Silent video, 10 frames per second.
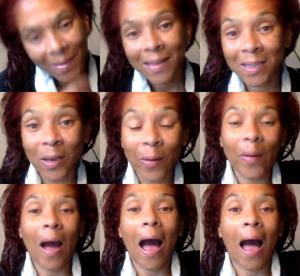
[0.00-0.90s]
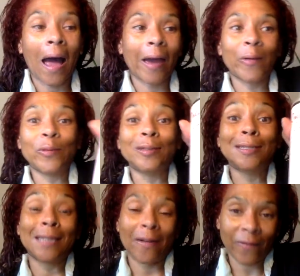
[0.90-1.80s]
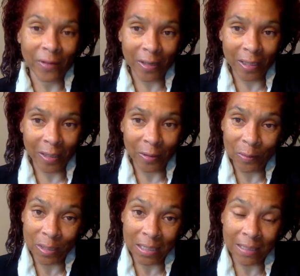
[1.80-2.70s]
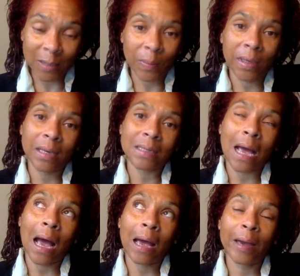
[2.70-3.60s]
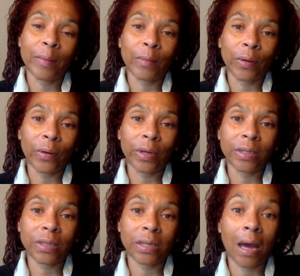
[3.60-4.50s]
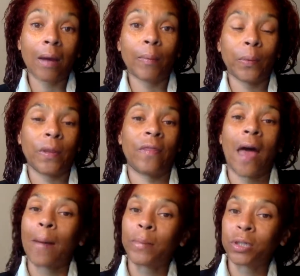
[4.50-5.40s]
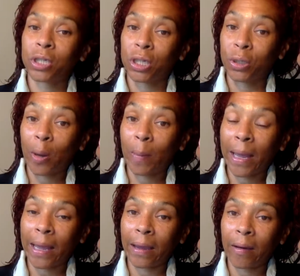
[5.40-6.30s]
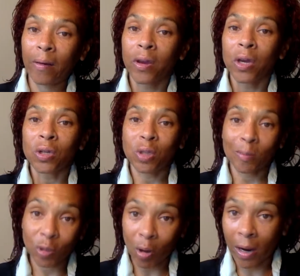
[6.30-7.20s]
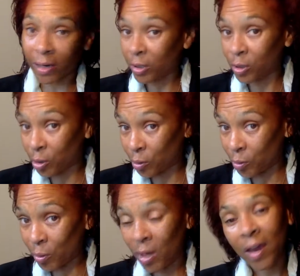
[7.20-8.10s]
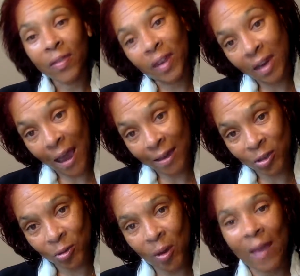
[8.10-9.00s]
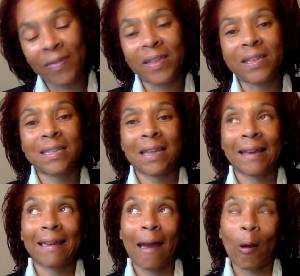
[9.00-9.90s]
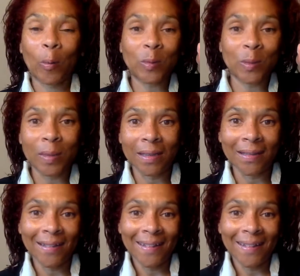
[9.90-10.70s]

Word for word: So I would definitely use this because I'm learning to not put that much heat on my hair. So I'm trying to do the natural and this like helps me